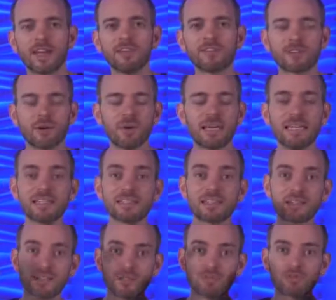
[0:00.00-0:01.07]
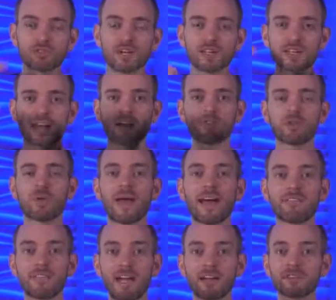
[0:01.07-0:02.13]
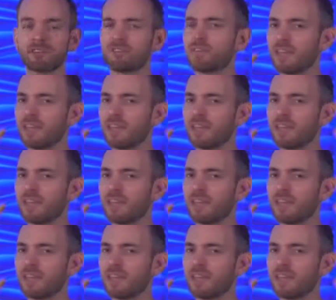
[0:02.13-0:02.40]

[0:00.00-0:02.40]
And so instantly you shut down, you have doubts,